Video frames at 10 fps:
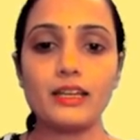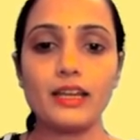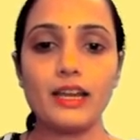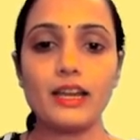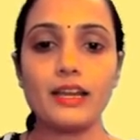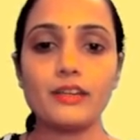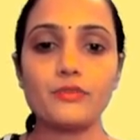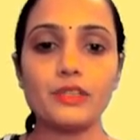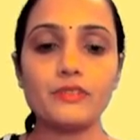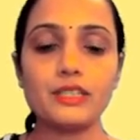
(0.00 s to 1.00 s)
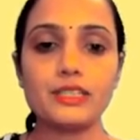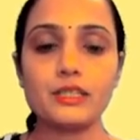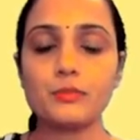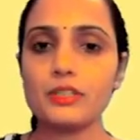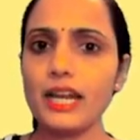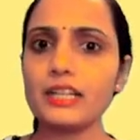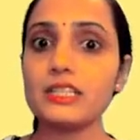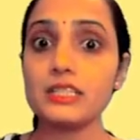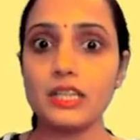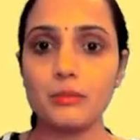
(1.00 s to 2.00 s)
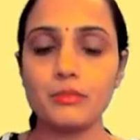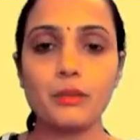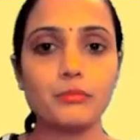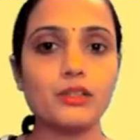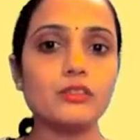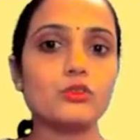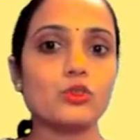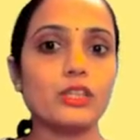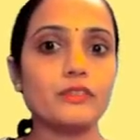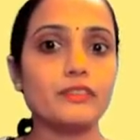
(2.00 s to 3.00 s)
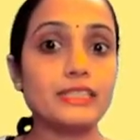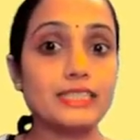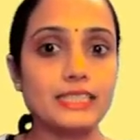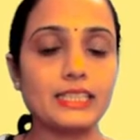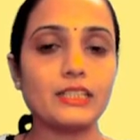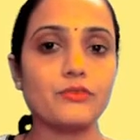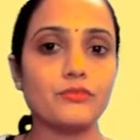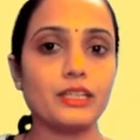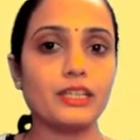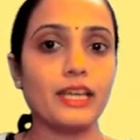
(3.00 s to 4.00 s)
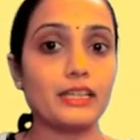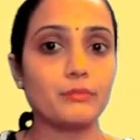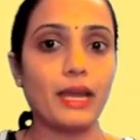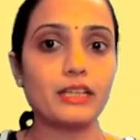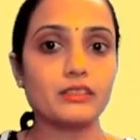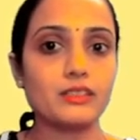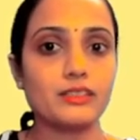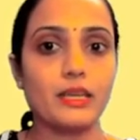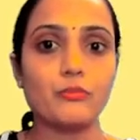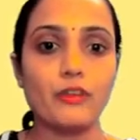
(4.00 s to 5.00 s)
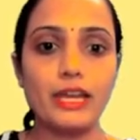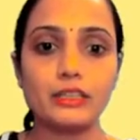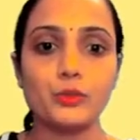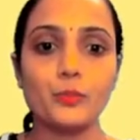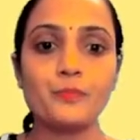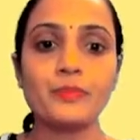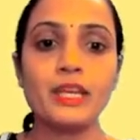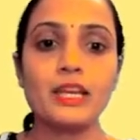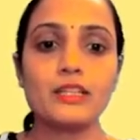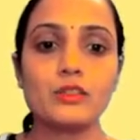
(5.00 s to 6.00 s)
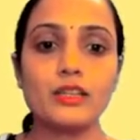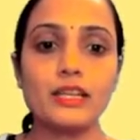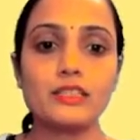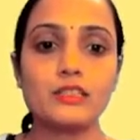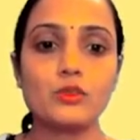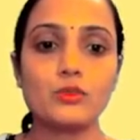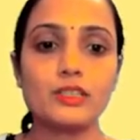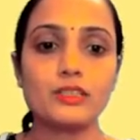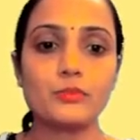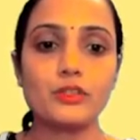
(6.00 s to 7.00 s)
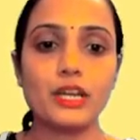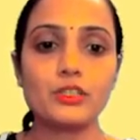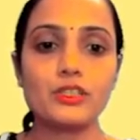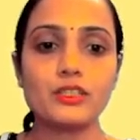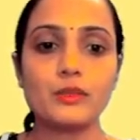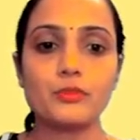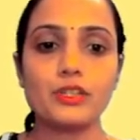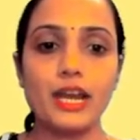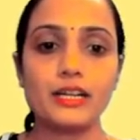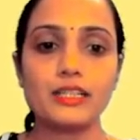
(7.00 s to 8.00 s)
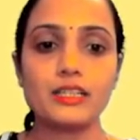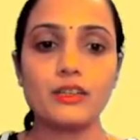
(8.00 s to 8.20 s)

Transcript: And we will subtract the same number so that we'll see if we get back the same value. So let's do the subtraction. Subtract